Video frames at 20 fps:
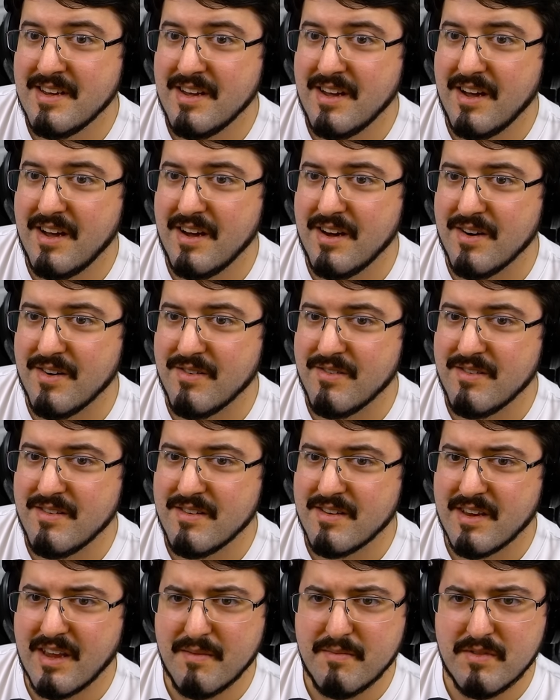Oh,
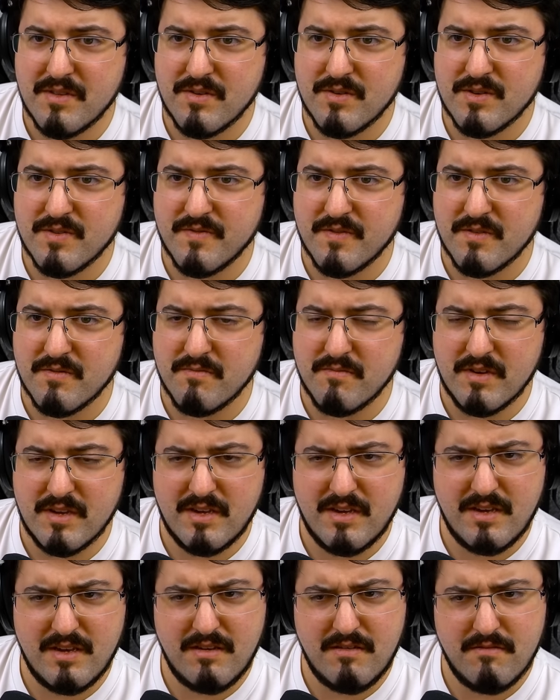cut those for
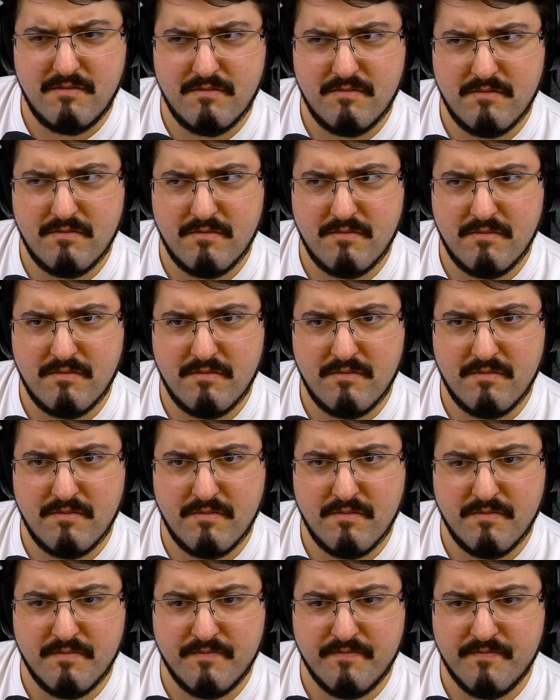me?
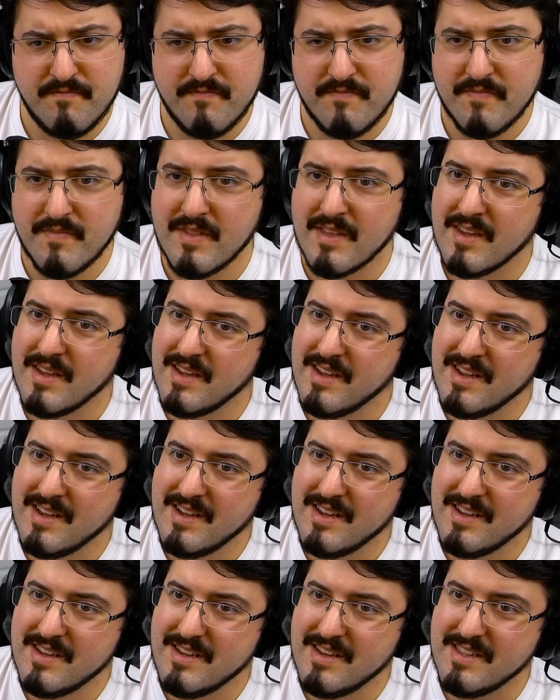
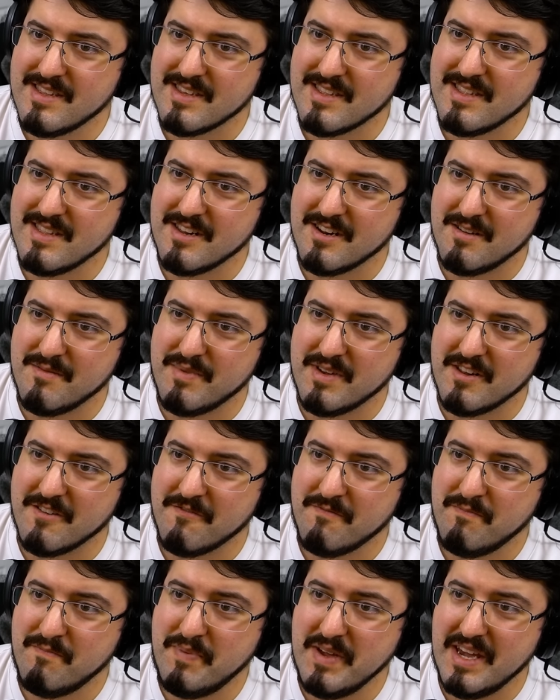It's a little bit of
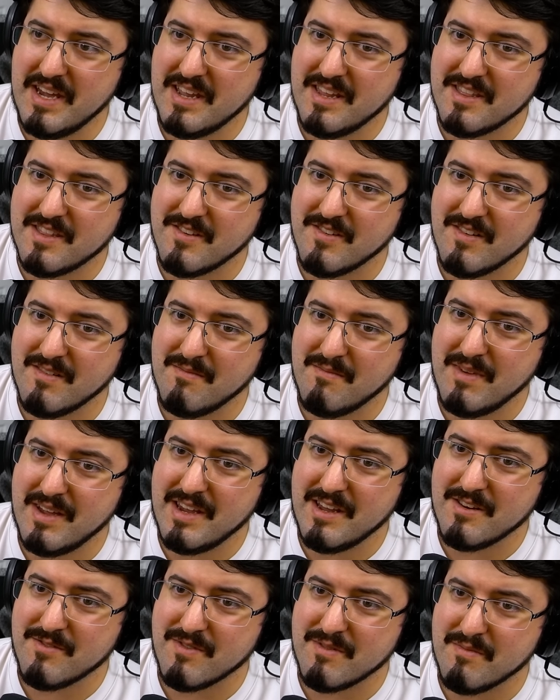paint that
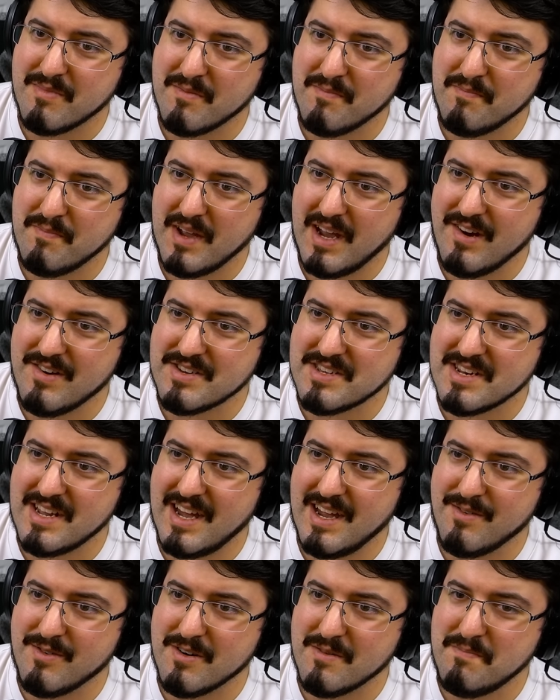remained. Bars and
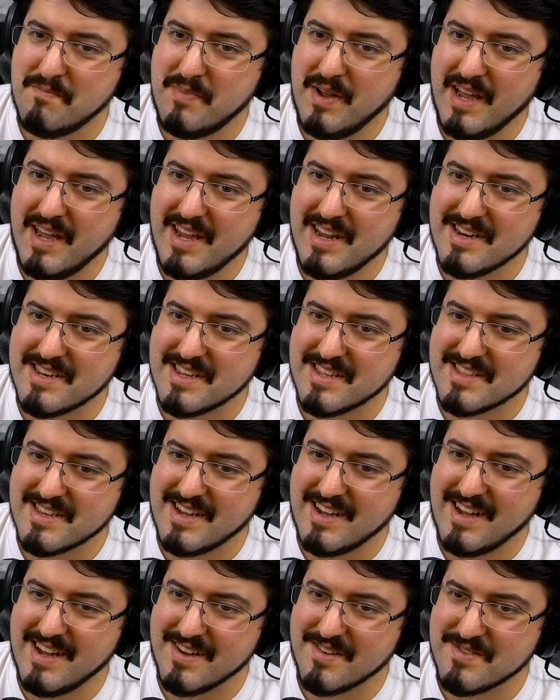I were painting the
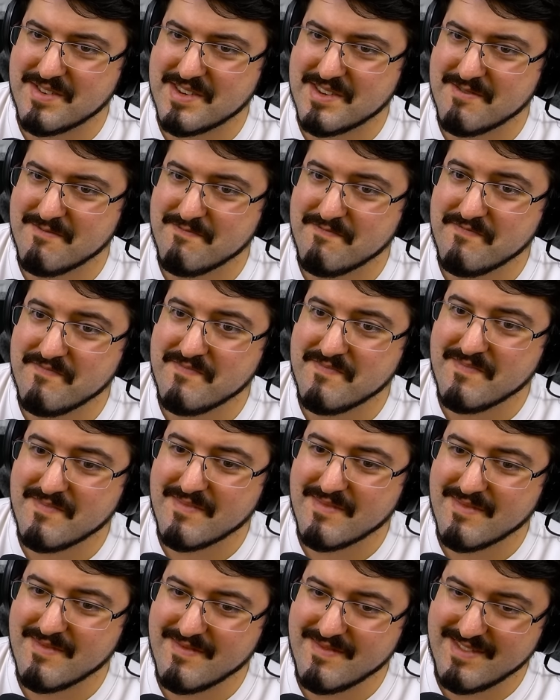house.
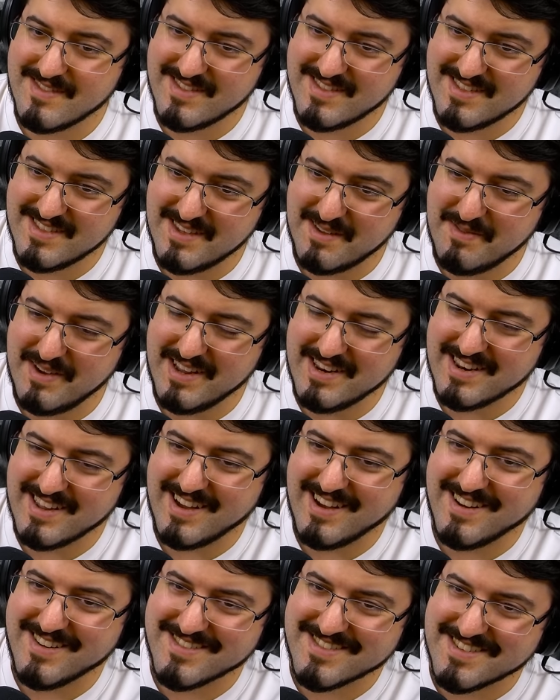
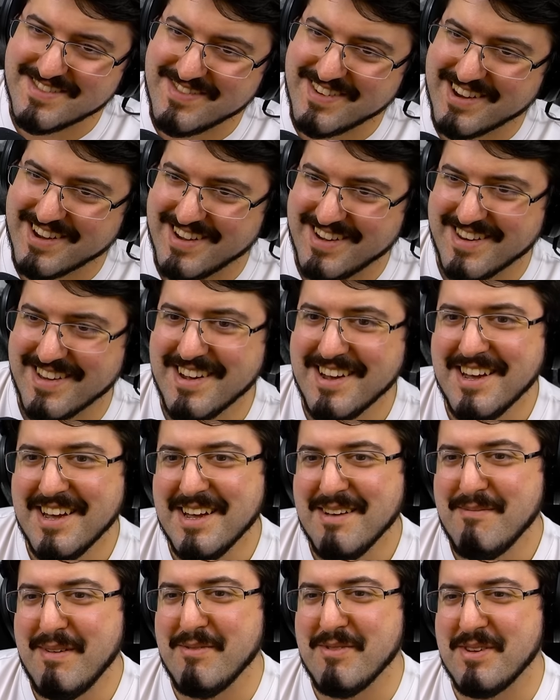oh my god.
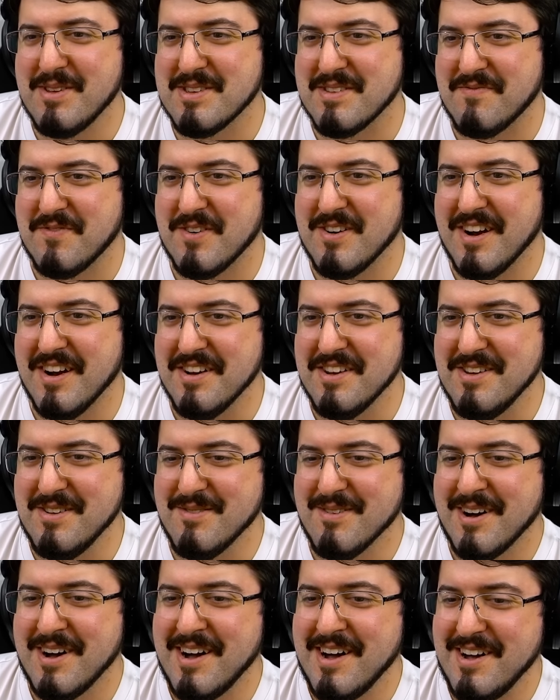We will use it for our new
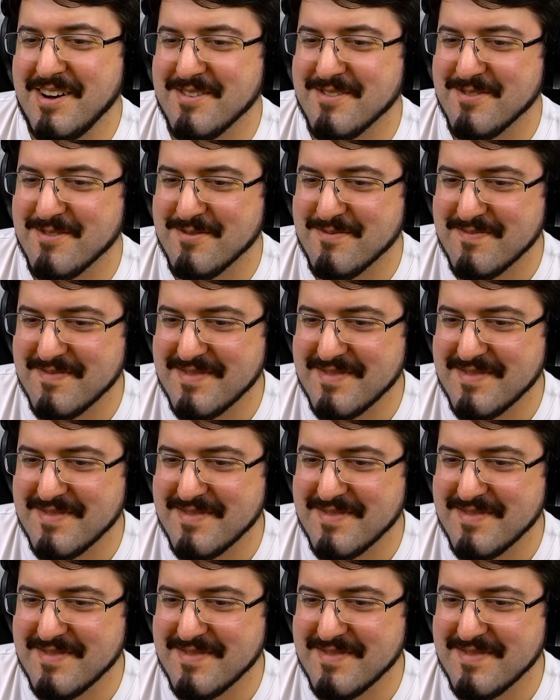home